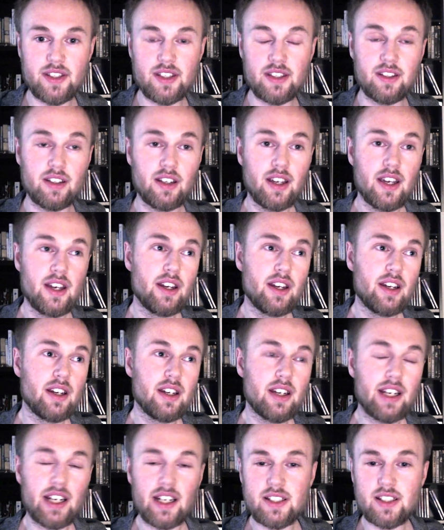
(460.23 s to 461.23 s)
And
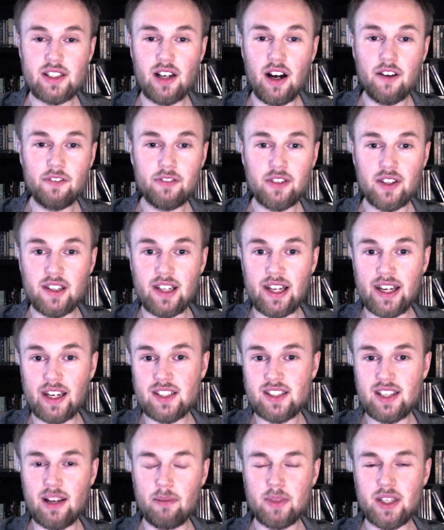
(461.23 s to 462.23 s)
here's often like
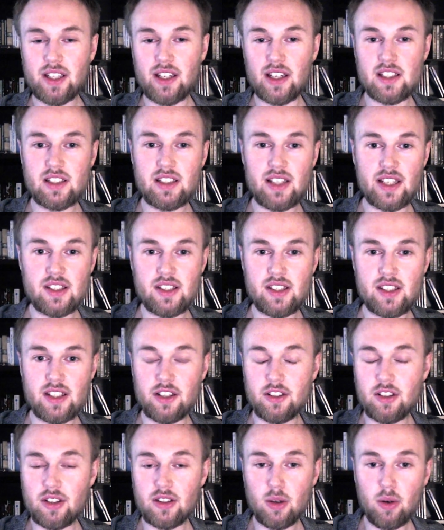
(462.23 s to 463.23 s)
something that's necessary
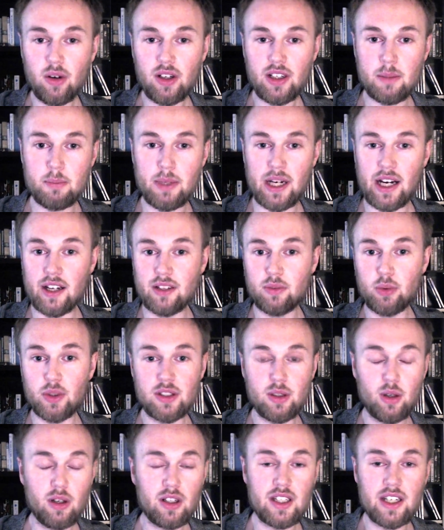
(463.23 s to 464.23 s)
to talk about when
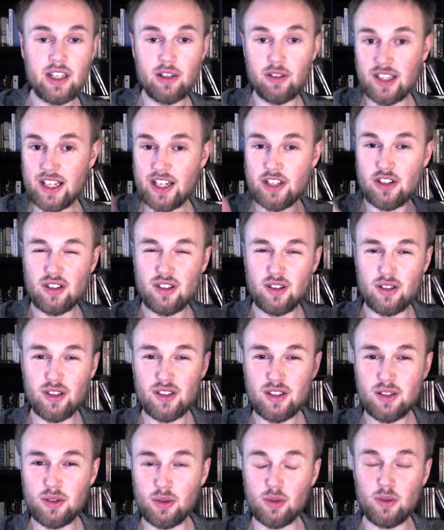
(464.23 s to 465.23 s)
talking in relation to the
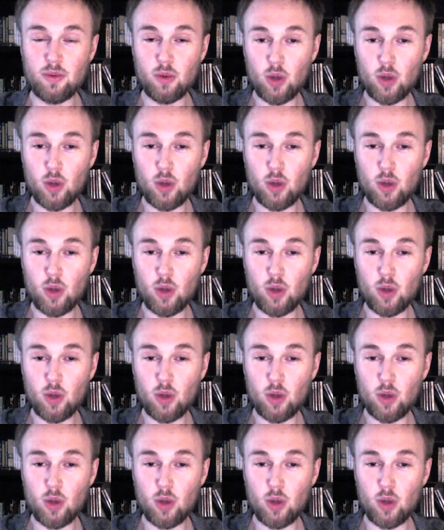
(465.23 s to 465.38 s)
two.